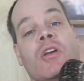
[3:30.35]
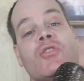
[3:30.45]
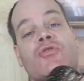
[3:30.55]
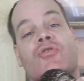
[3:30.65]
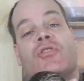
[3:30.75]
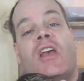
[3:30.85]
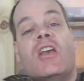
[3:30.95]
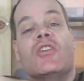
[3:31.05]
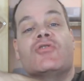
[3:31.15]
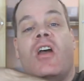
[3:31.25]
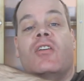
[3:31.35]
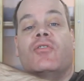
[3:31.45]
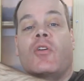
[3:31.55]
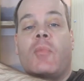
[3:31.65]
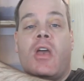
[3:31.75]
each cage
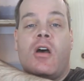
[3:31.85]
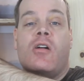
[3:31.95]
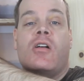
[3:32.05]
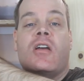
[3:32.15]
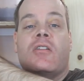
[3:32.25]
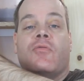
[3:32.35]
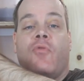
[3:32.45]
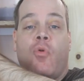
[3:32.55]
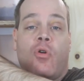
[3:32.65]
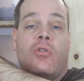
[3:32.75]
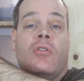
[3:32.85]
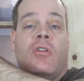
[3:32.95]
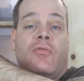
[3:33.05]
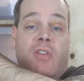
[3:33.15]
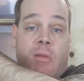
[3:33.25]
has a male and 4
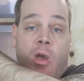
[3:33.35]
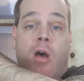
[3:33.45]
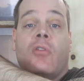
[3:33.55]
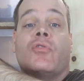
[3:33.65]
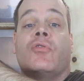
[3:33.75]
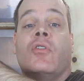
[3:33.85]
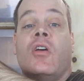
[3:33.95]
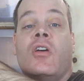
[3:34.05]
females